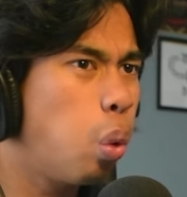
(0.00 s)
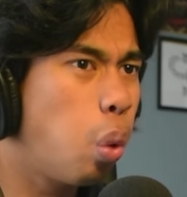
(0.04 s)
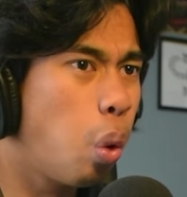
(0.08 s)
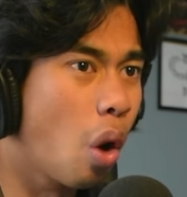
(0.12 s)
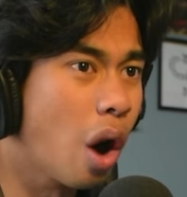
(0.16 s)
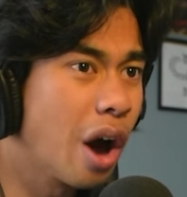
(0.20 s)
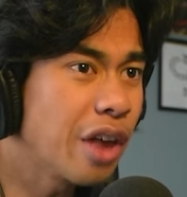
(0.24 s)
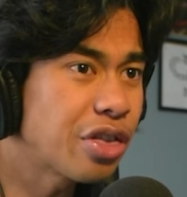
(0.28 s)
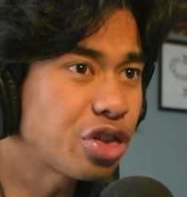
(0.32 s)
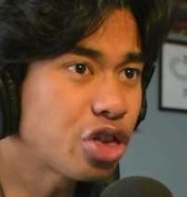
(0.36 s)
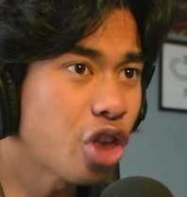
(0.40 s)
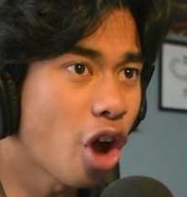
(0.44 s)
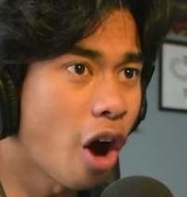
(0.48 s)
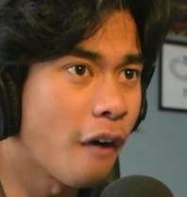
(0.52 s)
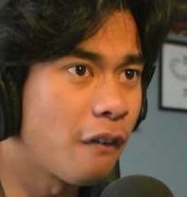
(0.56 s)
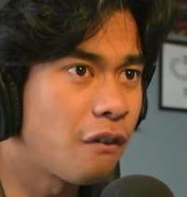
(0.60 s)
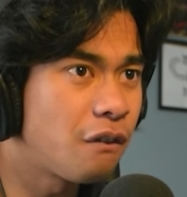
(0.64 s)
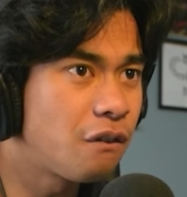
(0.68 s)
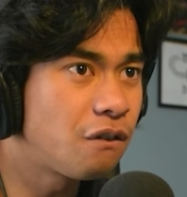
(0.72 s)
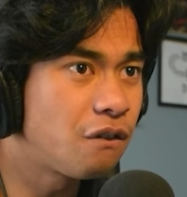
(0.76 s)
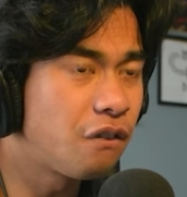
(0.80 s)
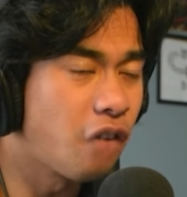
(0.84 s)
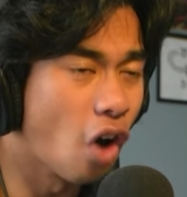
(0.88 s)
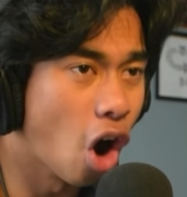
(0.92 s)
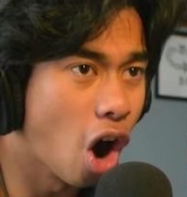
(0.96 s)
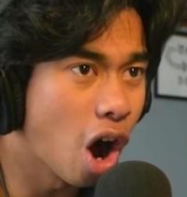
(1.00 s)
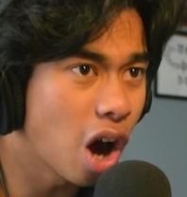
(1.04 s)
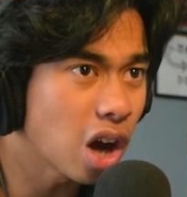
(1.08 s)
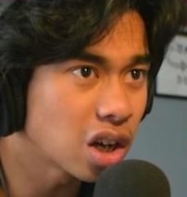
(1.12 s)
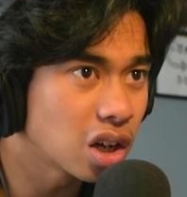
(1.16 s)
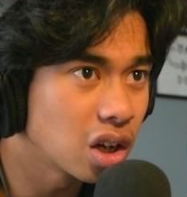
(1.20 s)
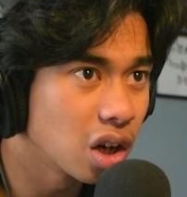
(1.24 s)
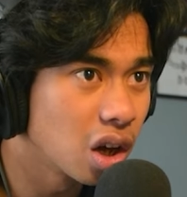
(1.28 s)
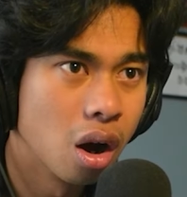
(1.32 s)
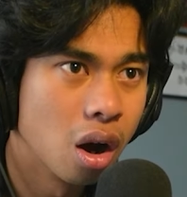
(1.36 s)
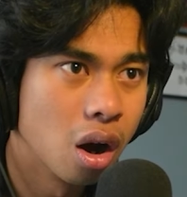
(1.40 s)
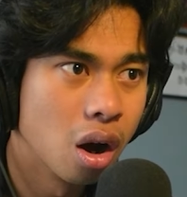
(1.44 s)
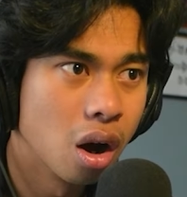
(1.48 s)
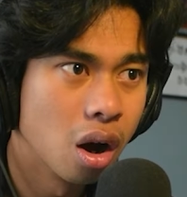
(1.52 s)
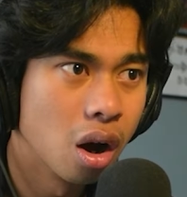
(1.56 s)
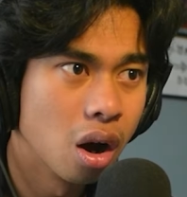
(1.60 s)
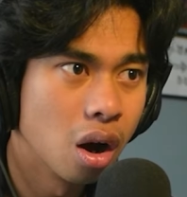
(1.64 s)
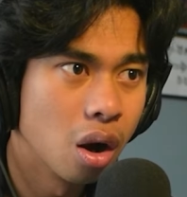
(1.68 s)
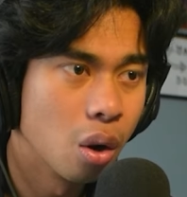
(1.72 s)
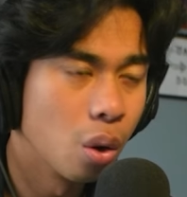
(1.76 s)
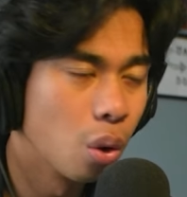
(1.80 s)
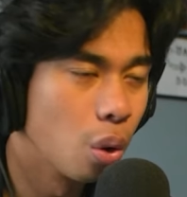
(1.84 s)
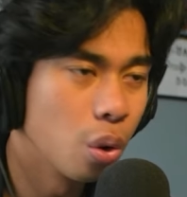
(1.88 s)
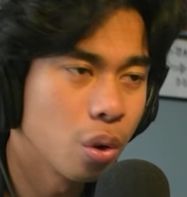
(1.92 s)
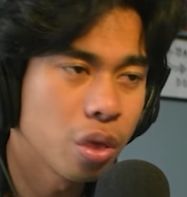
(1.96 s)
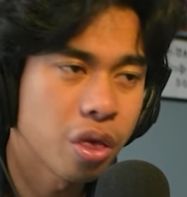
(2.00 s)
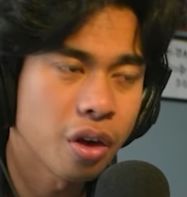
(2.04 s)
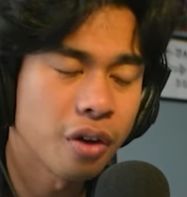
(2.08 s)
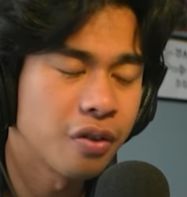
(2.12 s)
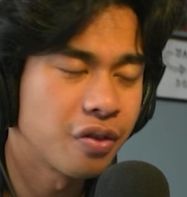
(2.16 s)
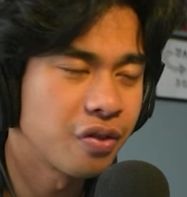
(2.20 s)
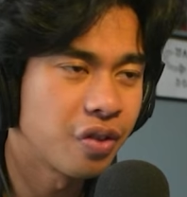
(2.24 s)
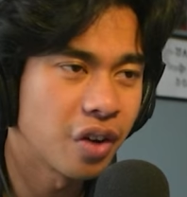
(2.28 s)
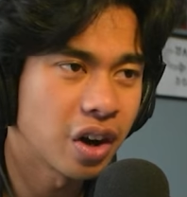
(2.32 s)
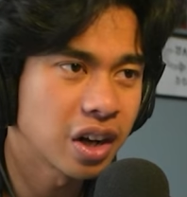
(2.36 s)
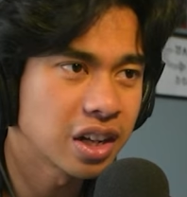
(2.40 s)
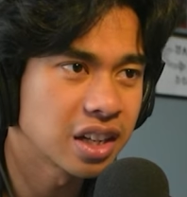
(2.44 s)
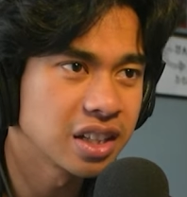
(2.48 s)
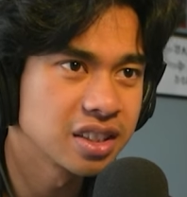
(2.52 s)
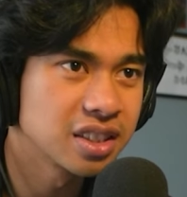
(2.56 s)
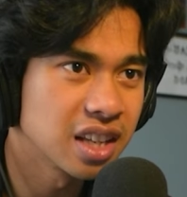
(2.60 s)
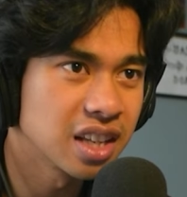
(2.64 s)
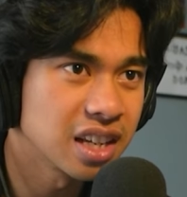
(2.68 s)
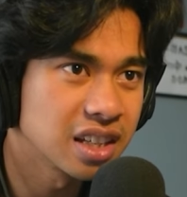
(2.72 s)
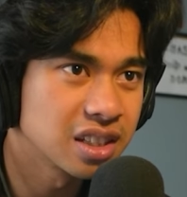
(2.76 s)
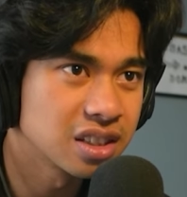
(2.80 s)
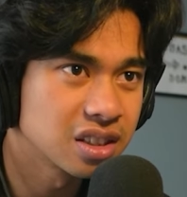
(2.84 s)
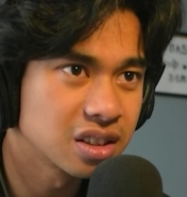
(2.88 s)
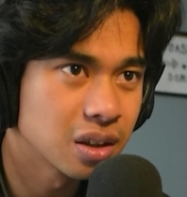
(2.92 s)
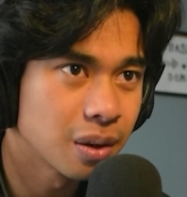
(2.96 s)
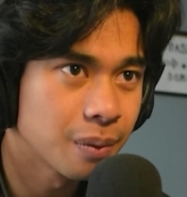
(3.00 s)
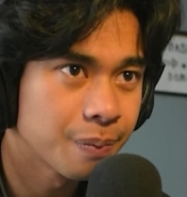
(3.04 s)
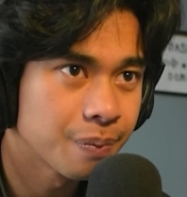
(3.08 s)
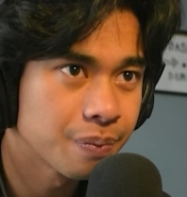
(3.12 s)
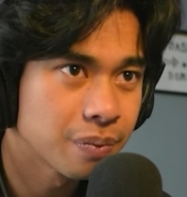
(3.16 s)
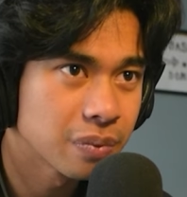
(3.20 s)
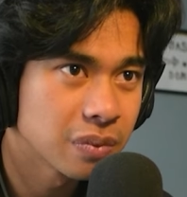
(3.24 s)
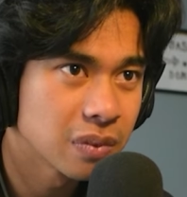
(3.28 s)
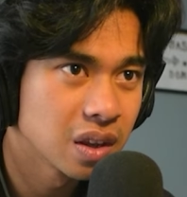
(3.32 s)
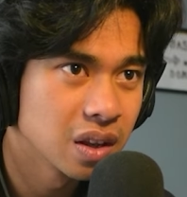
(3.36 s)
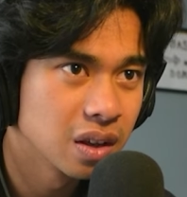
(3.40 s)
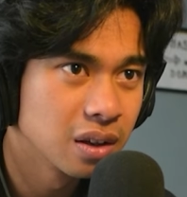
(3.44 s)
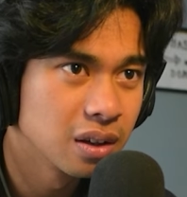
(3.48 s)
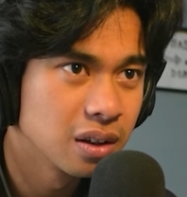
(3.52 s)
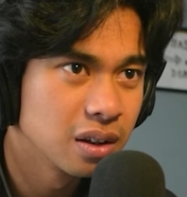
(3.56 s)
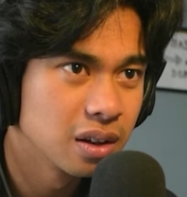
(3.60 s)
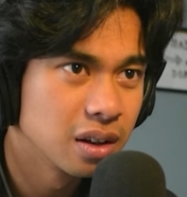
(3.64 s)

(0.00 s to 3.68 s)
What the fuck? Who the fuck is this? The chameleon.